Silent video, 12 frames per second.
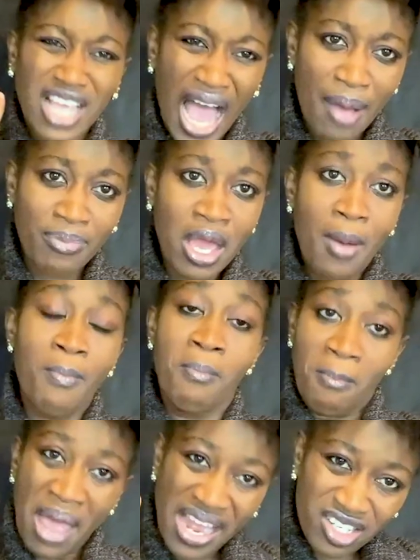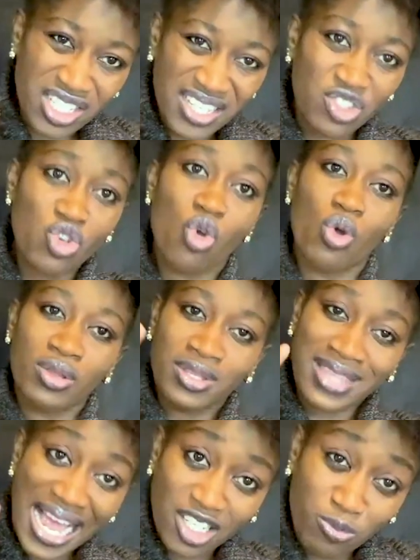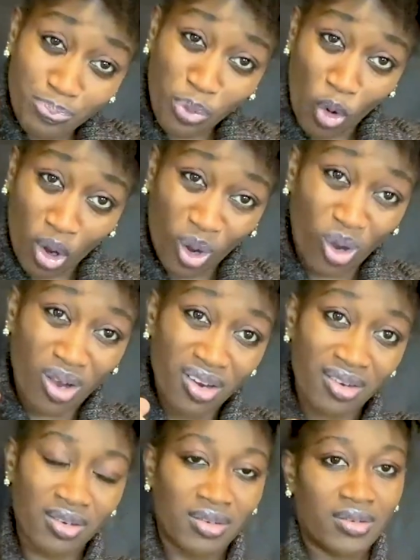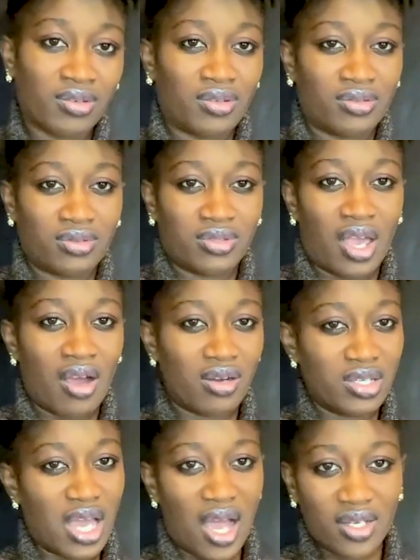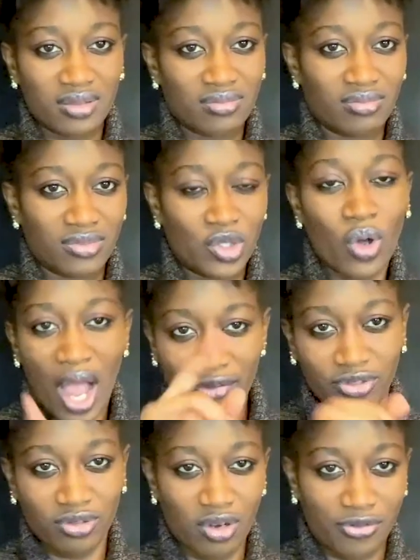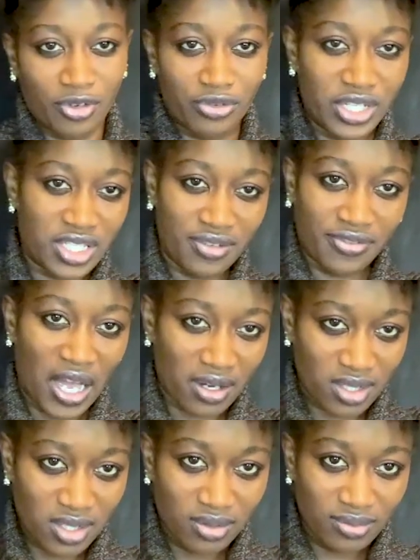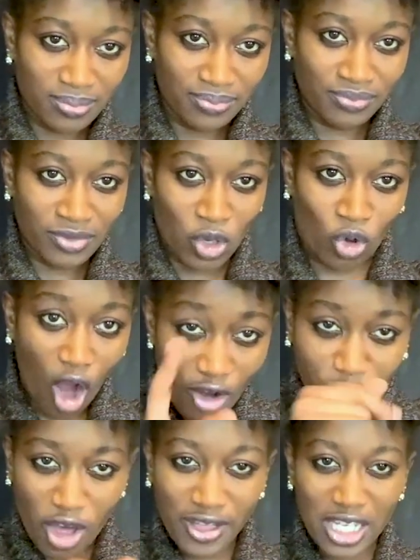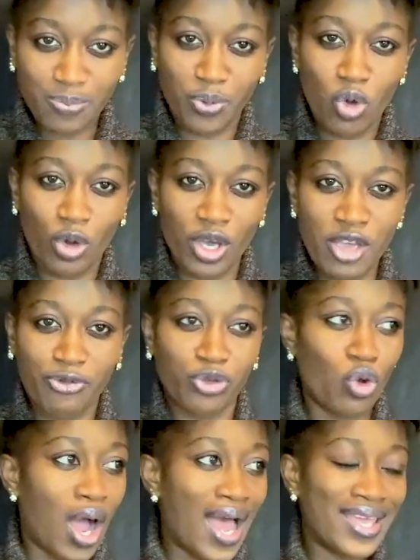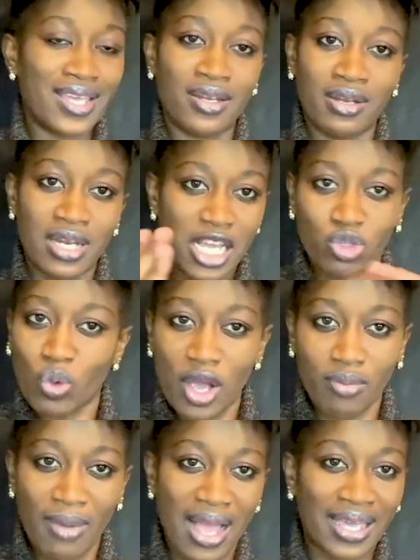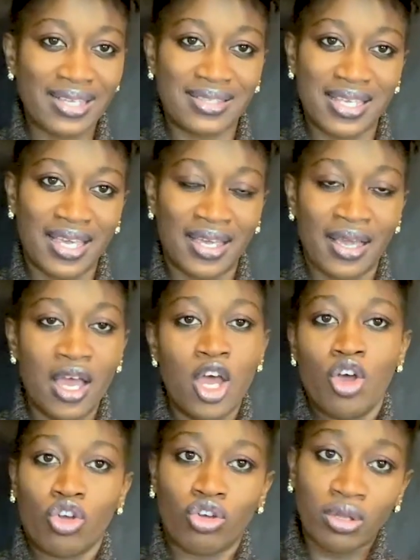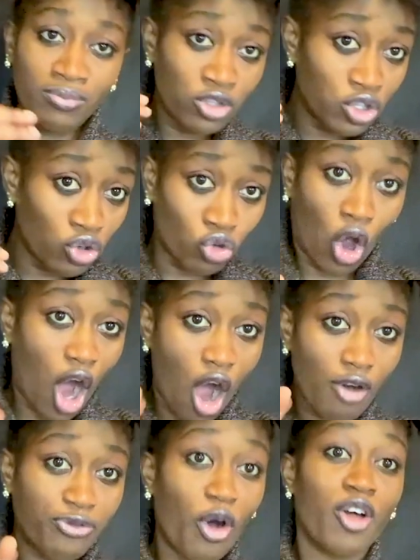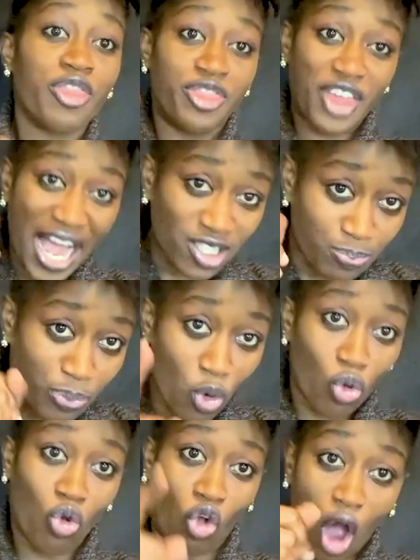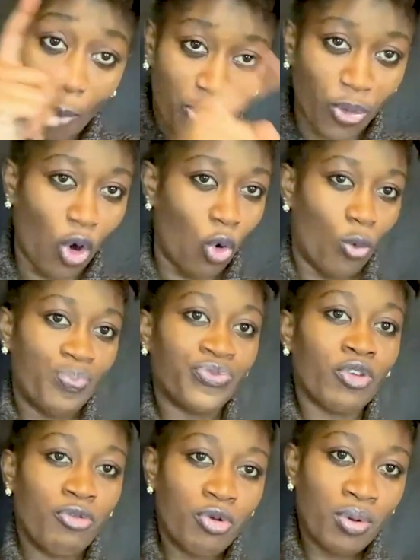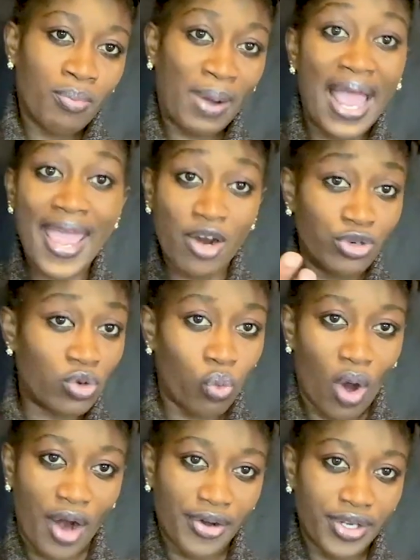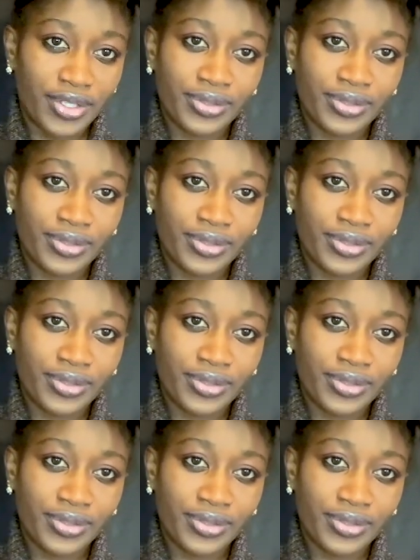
are um, mentors. You, that book. Oh yeah, you have to go for it in fact. Go for that book if you are in network marketing. Go for that book, Go Pro by Eric Worre